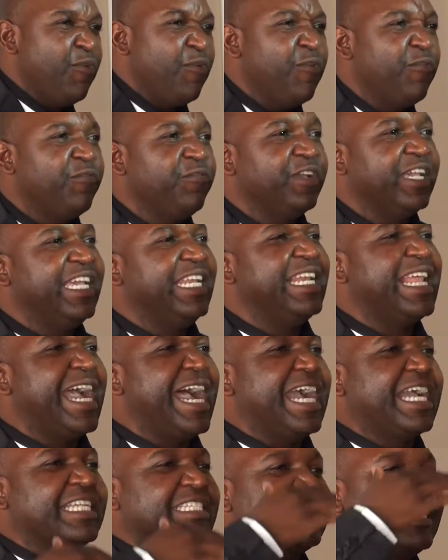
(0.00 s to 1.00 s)
of an
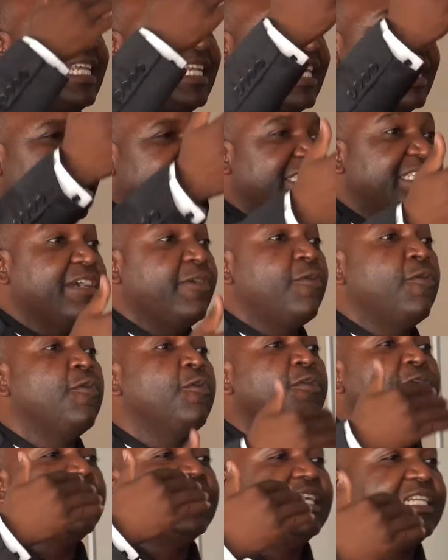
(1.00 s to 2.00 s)
accelerator
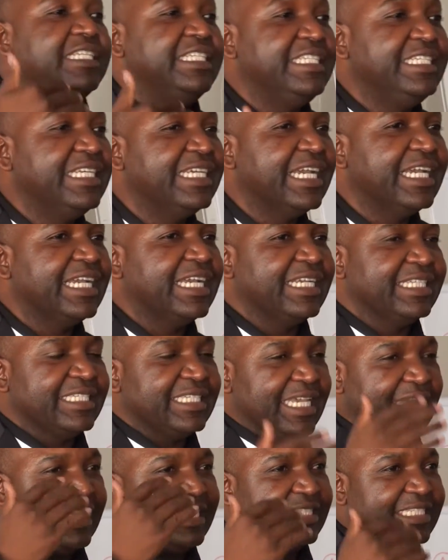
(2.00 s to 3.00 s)
or a
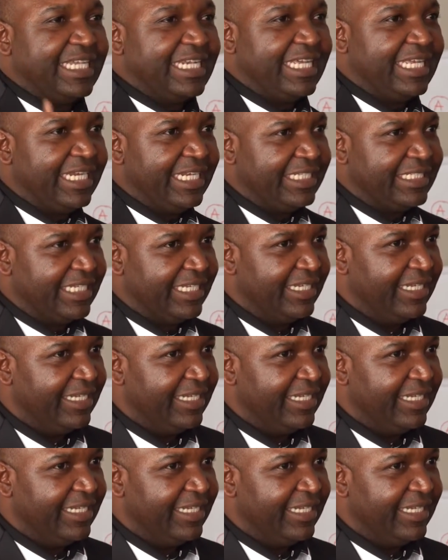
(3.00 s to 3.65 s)
de-accelerator.